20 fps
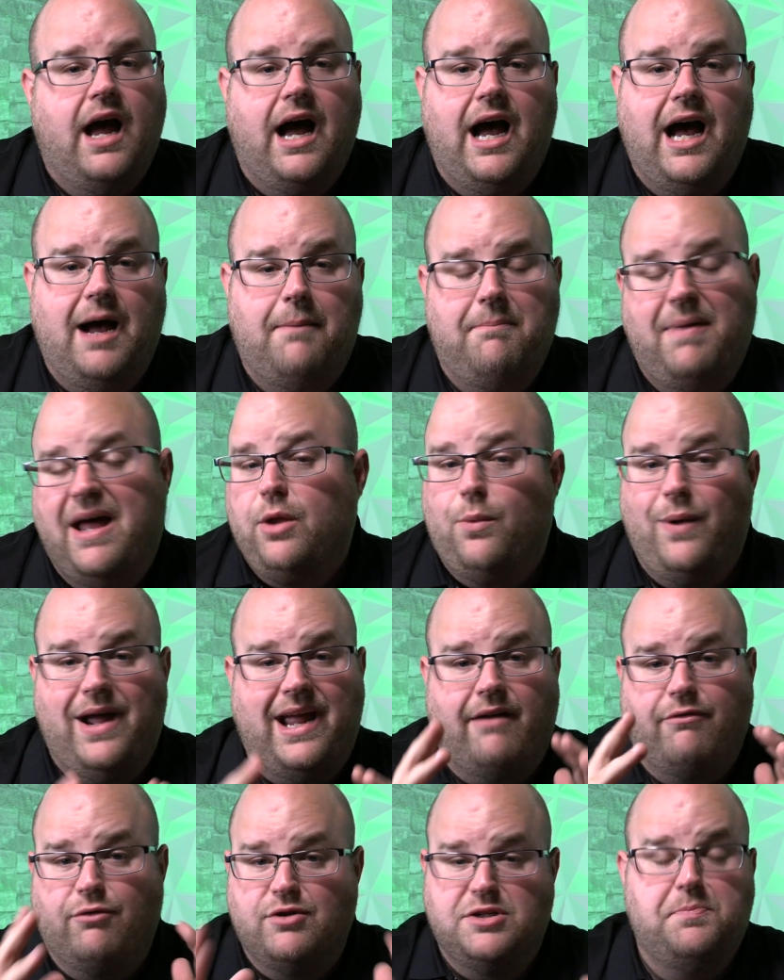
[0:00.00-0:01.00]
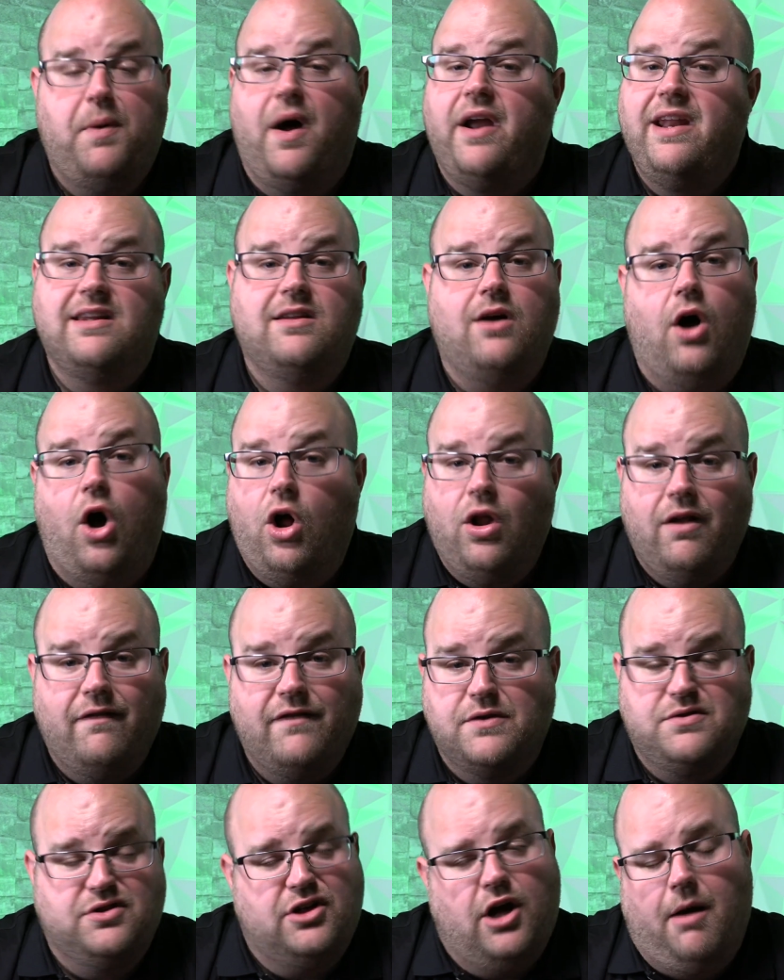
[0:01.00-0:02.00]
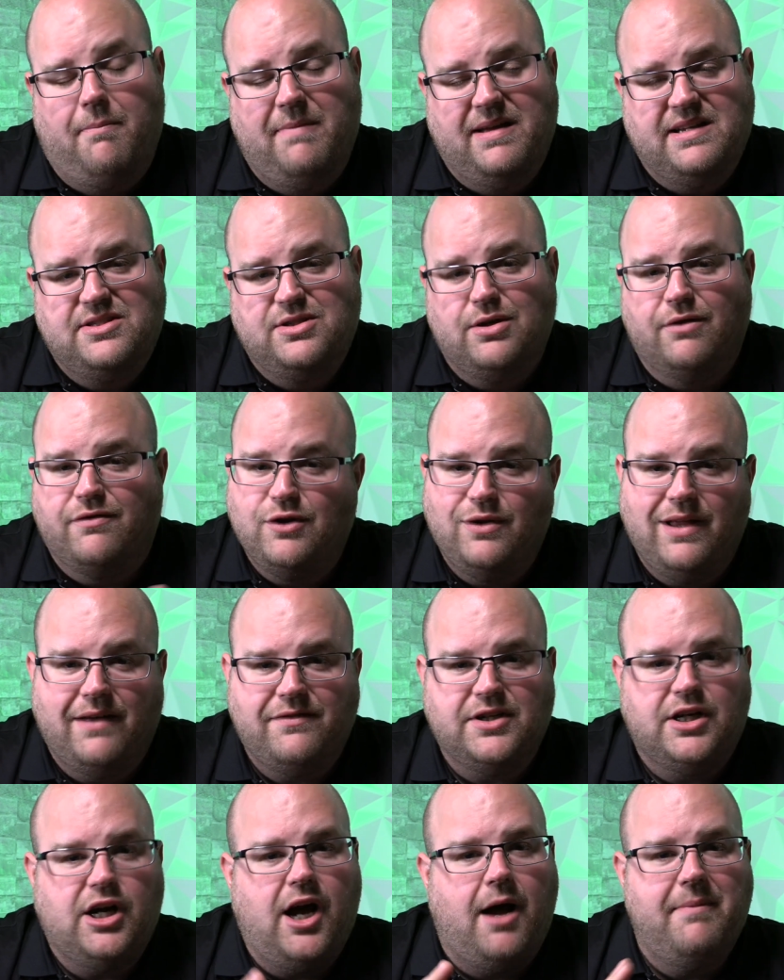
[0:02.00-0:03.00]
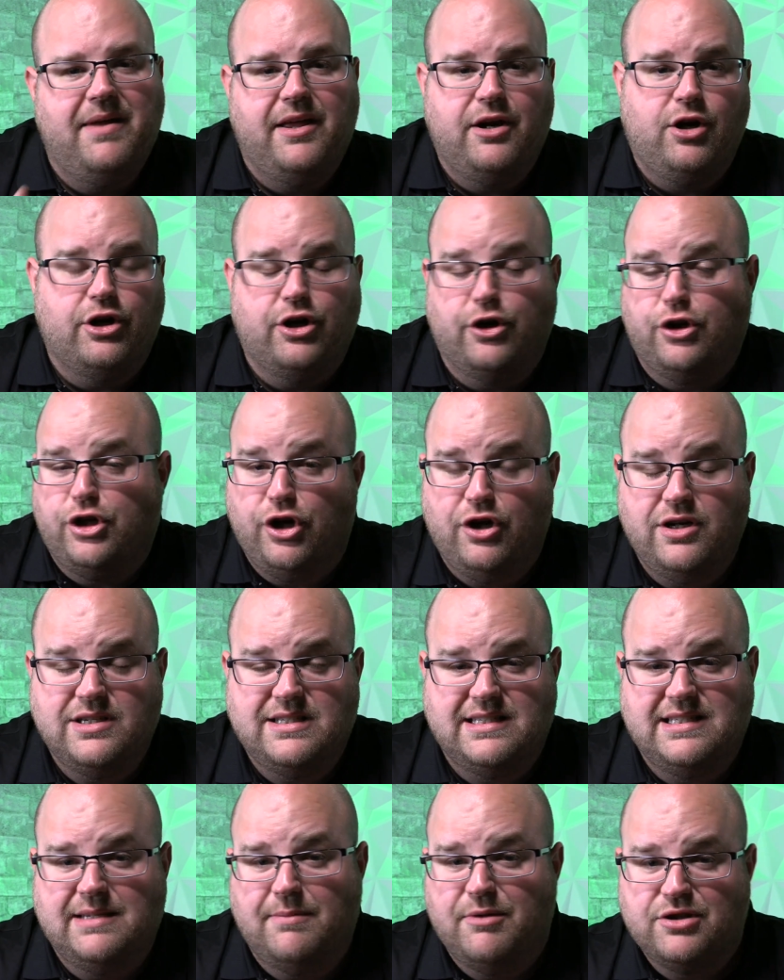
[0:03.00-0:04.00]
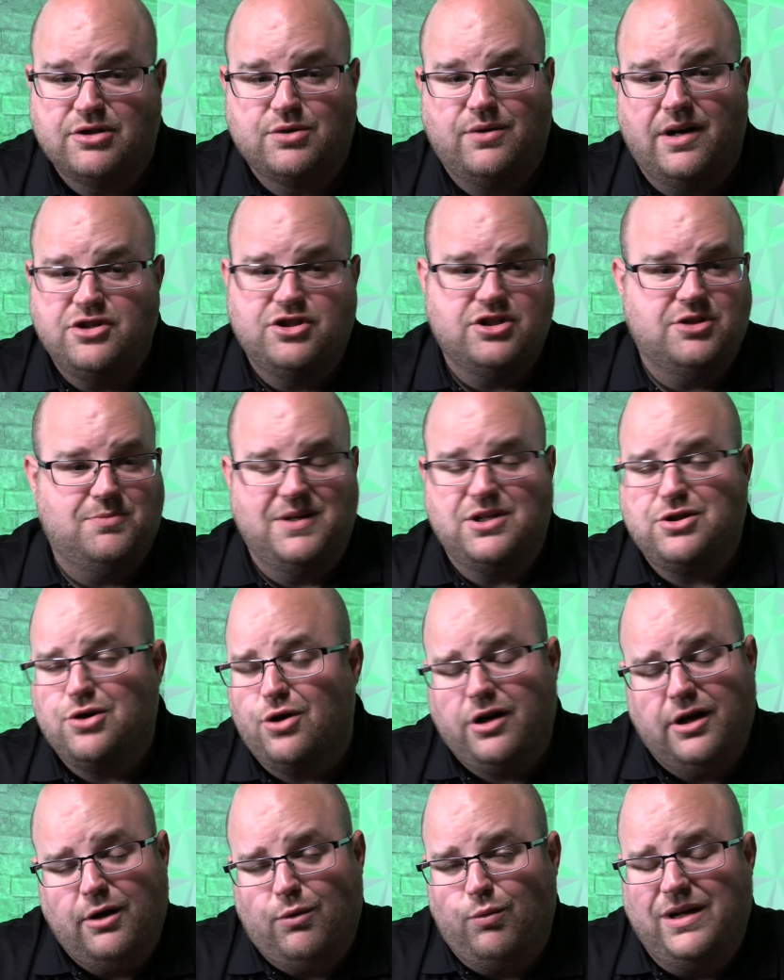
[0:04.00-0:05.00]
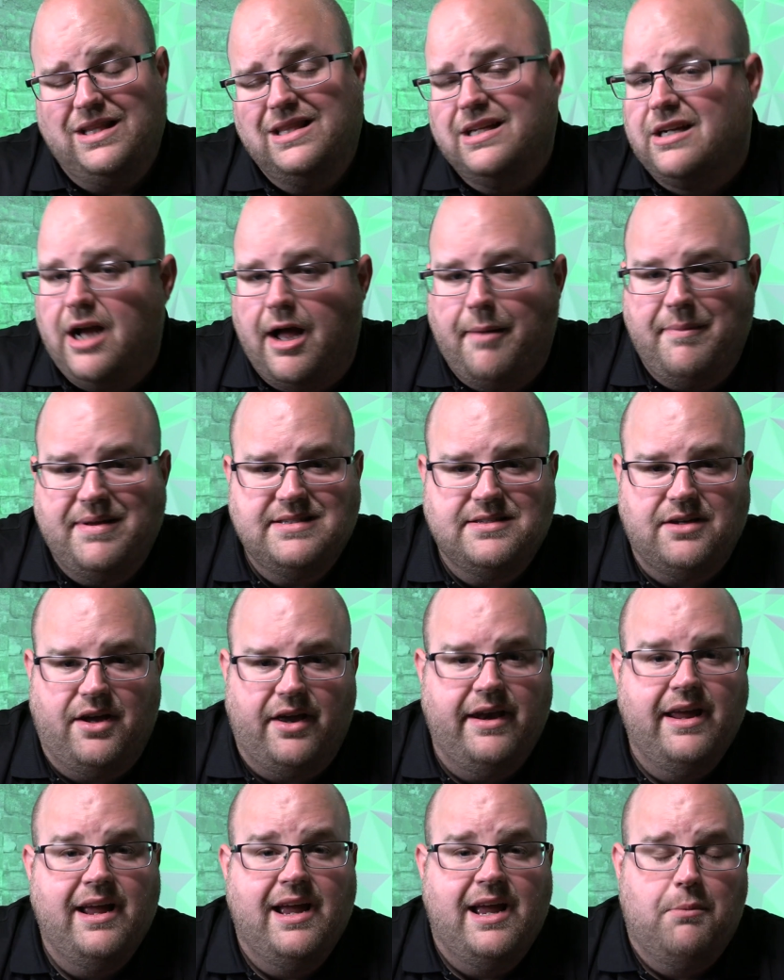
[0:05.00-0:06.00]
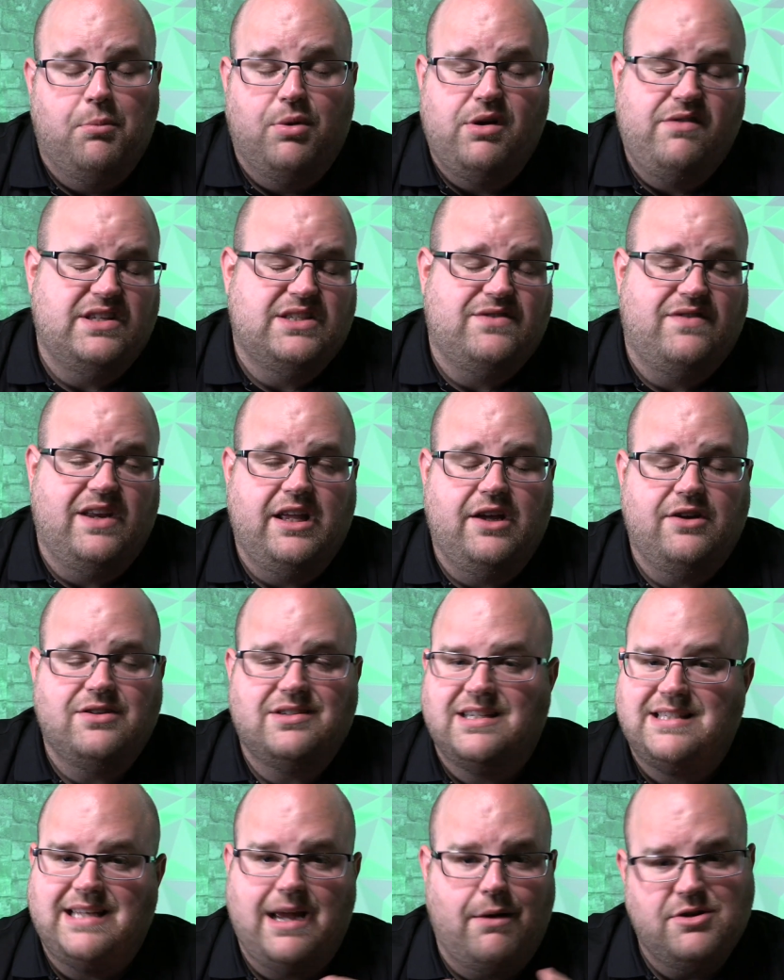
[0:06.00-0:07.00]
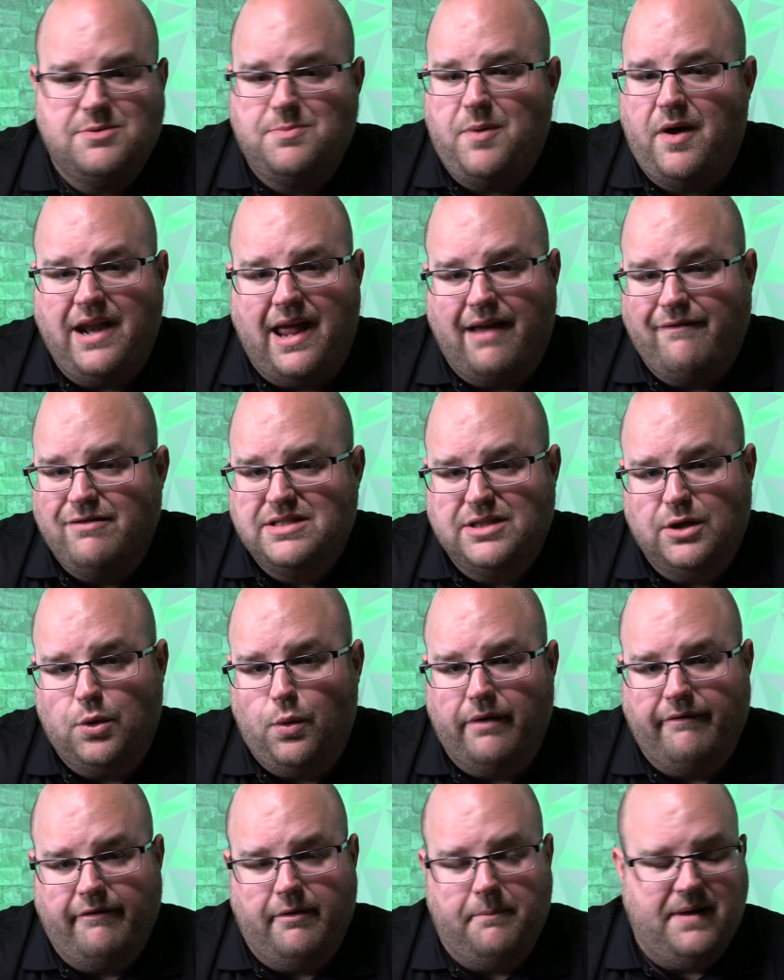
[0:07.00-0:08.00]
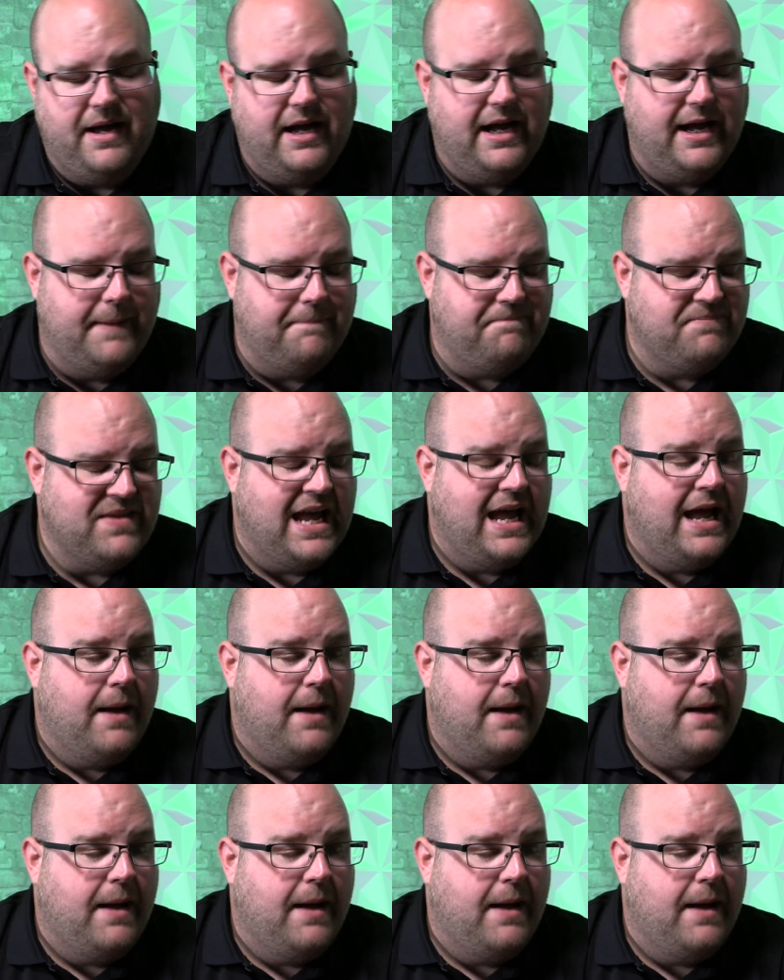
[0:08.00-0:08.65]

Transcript: By the way, I've responded to all of those comments. So if you left a comment or you're curious on some of those questions, be sure to go read the comments on previous videos, because I respond to every single one of them.